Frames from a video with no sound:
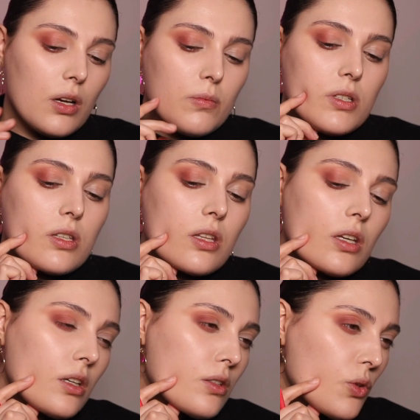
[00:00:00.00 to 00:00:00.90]
I'm just
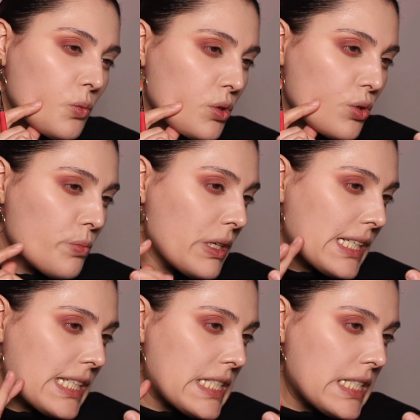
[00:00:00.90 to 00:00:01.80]
thinking, do I want to
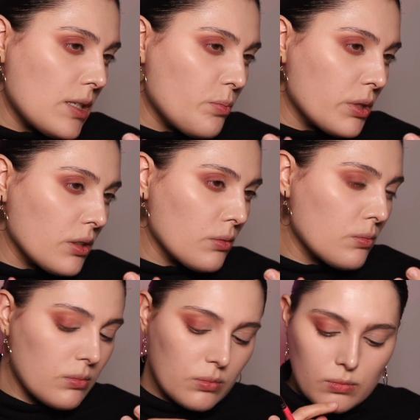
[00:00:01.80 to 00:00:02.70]
make it deeper?
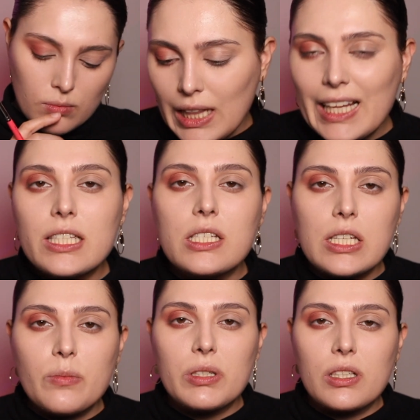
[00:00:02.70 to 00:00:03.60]
Let's
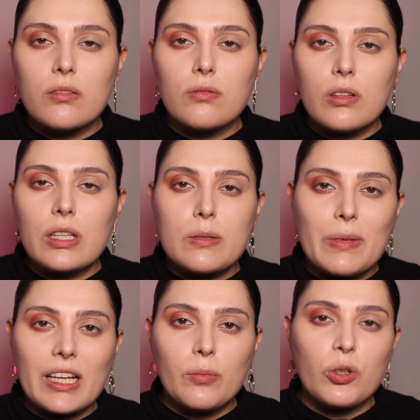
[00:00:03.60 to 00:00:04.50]
deepen this
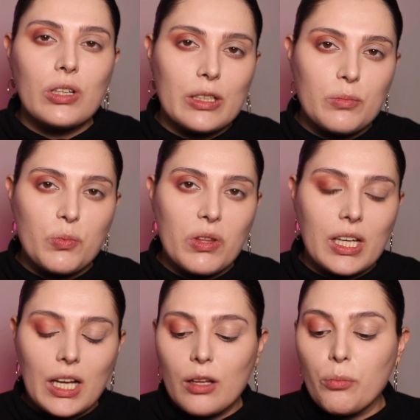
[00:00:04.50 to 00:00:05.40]
makeup look a little bit with the
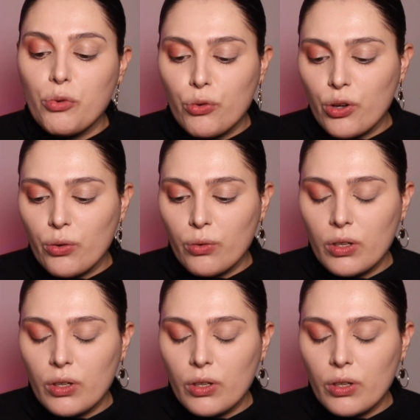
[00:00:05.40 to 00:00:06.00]
color Bruno.